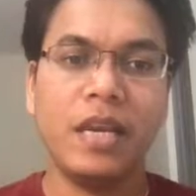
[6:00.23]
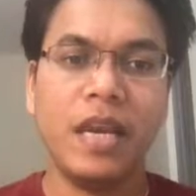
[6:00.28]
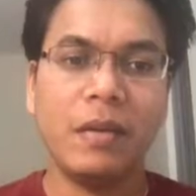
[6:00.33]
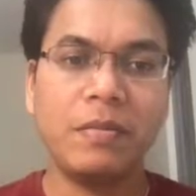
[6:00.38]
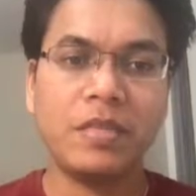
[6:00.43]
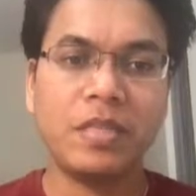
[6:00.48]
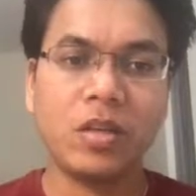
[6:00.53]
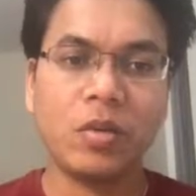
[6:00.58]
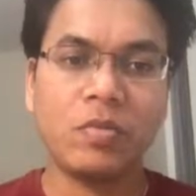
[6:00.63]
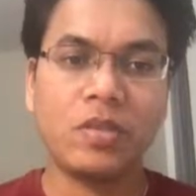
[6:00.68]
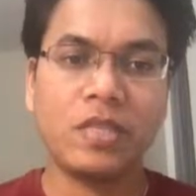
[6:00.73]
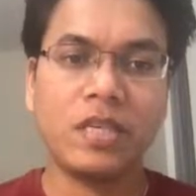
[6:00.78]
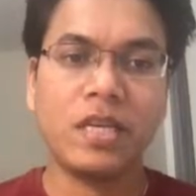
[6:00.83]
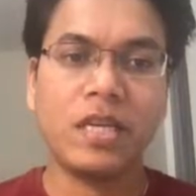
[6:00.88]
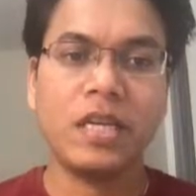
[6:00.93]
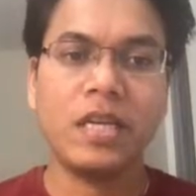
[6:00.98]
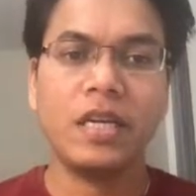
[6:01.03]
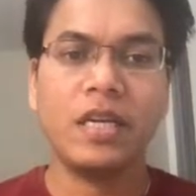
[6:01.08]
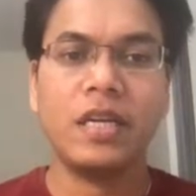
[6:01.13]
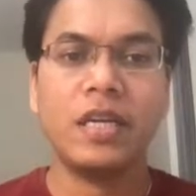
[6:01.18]

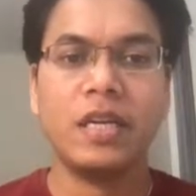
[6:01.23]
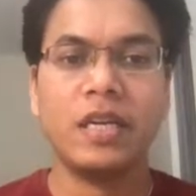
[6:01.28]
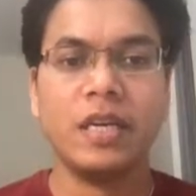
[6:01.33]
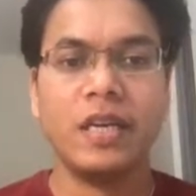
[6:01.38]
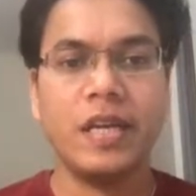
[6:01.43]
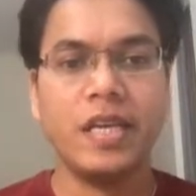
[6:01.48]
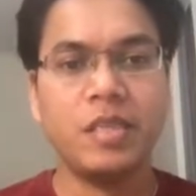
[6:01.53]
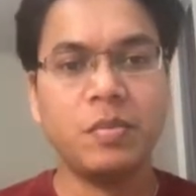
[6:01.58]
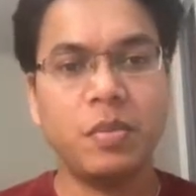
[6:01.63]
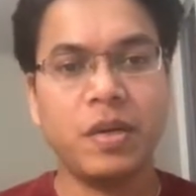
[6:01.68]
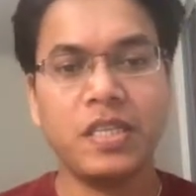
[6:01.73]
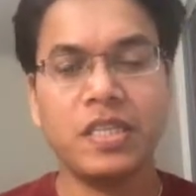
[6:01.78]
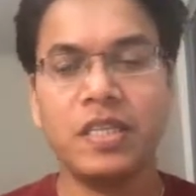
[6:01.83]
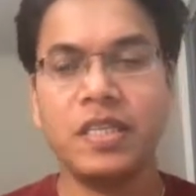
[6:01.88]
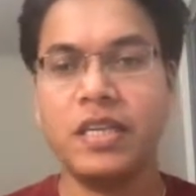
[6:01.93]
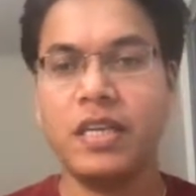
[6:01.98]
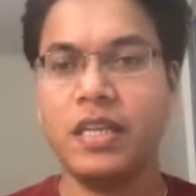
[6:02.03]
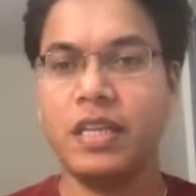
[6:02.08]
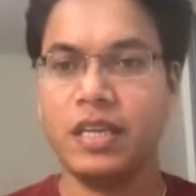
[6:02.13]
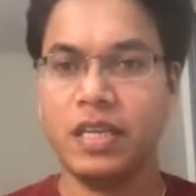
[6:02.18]
substring is present
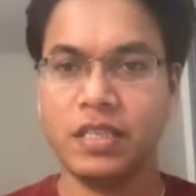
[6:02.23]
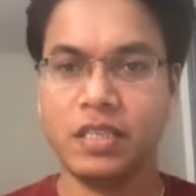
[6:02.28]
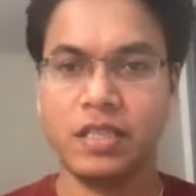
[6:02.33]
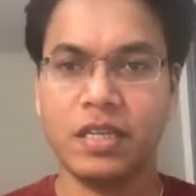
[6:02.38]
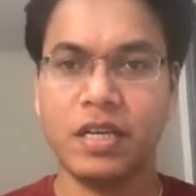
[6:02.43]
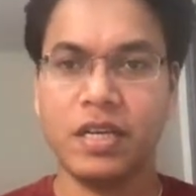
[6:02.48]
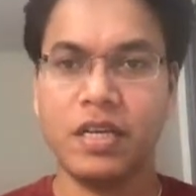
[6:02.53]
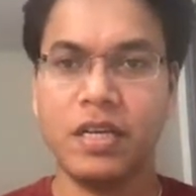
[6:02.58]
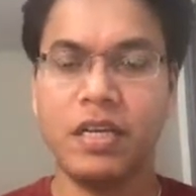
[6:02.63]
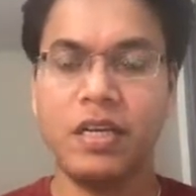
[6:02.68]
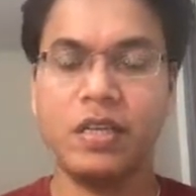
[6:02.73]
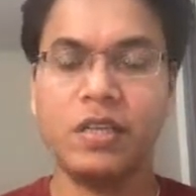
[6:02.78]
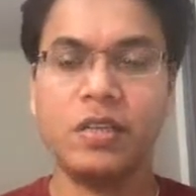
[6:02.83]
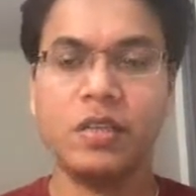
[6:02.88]
in the dictionary,